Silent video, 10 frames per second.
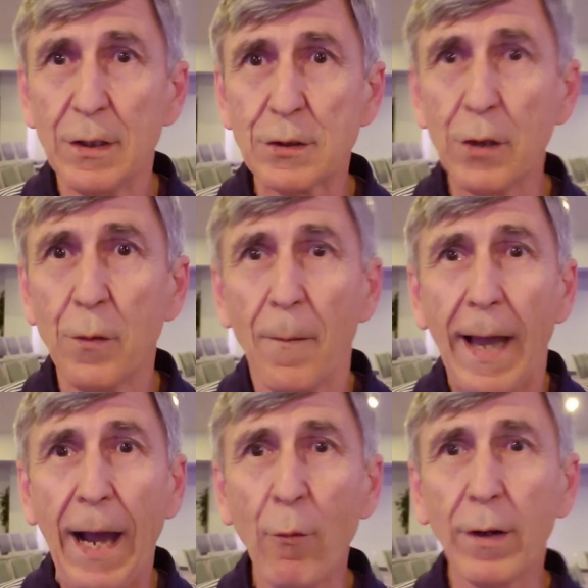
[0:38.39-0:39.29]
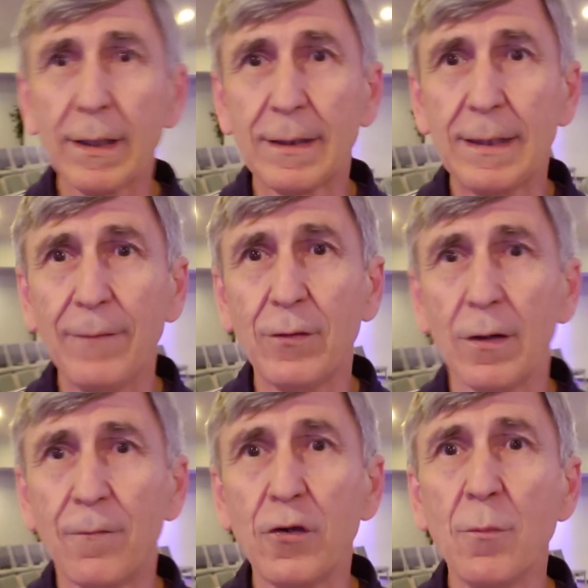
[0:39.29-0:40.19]
So I want to give you
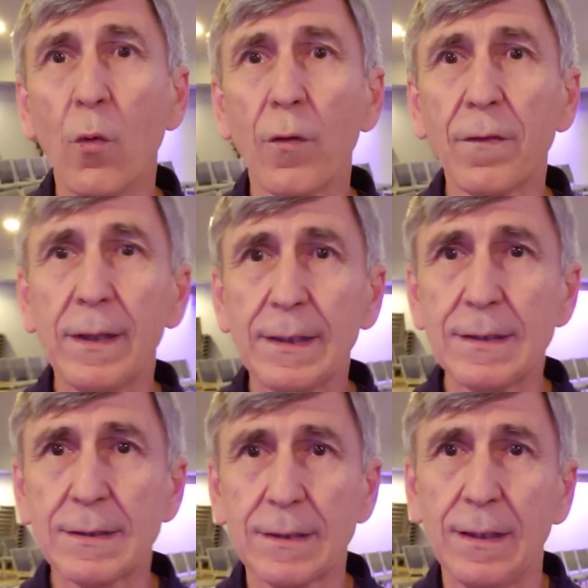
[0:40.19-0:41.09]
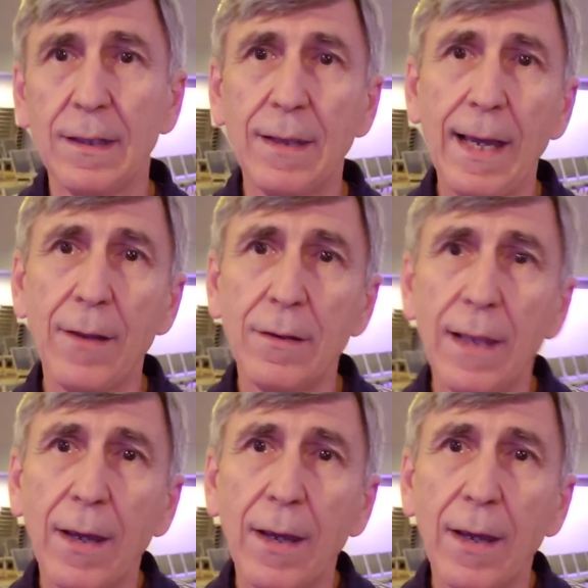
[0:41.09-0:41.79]
a few more things that,